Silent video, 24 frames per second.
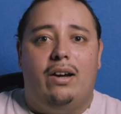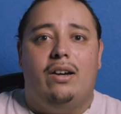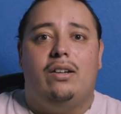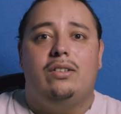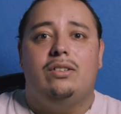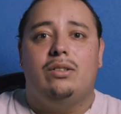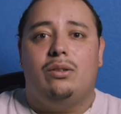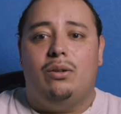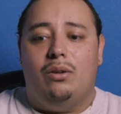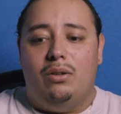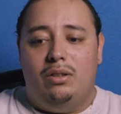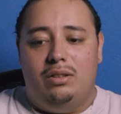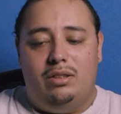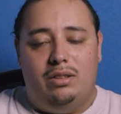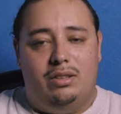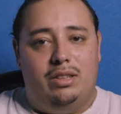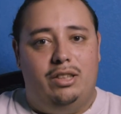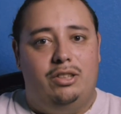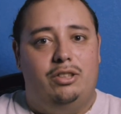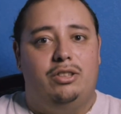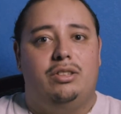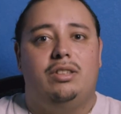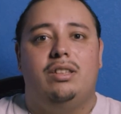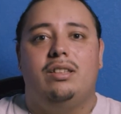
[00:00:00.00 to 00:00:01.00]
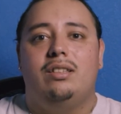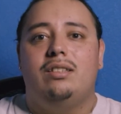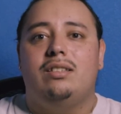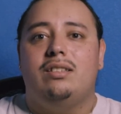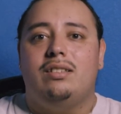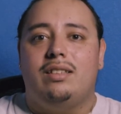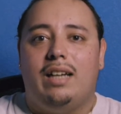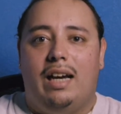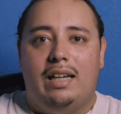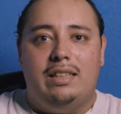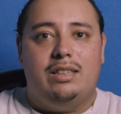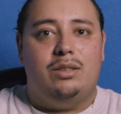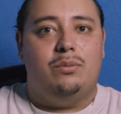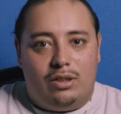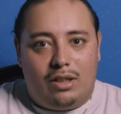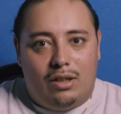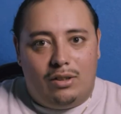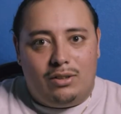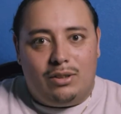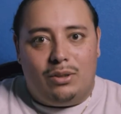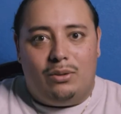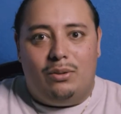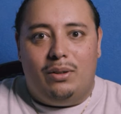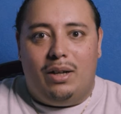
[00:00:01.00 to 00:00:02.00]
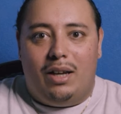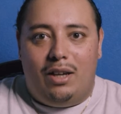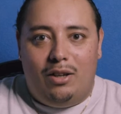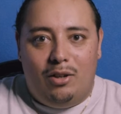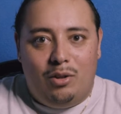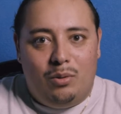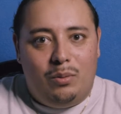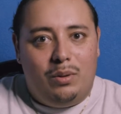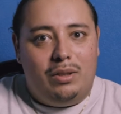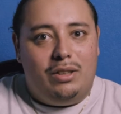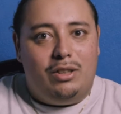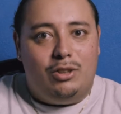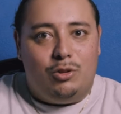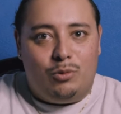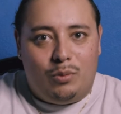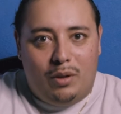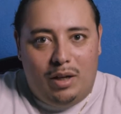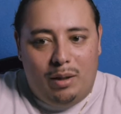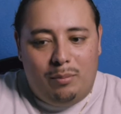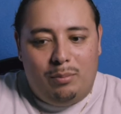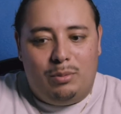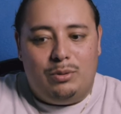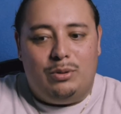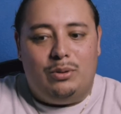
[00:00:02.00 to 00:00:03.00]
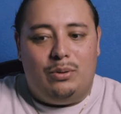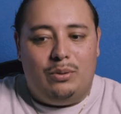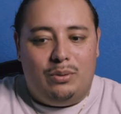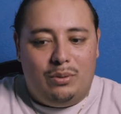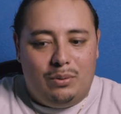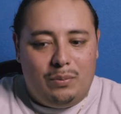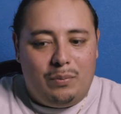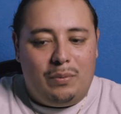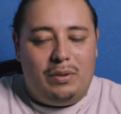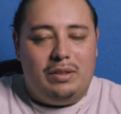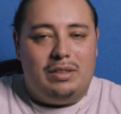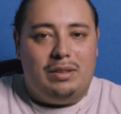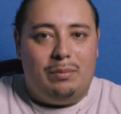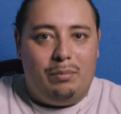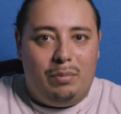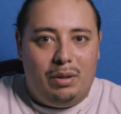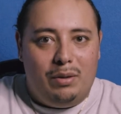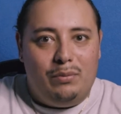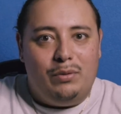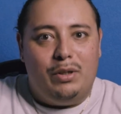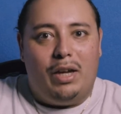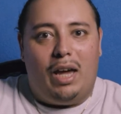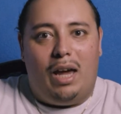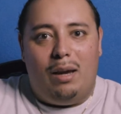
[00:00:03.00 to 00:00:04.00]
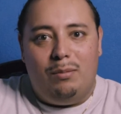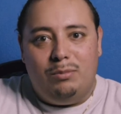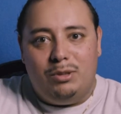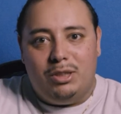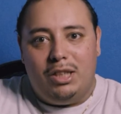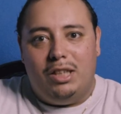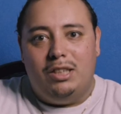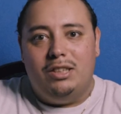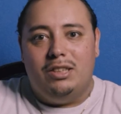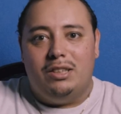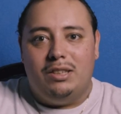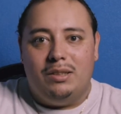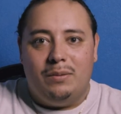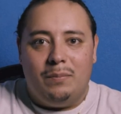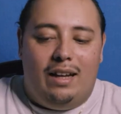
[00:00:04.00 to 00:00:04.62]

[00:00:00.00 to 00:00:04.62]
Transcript: I was like, oh, this is interesting, this is enticing. So I was like, okay, you know what? This one episode is a bit of a game changer.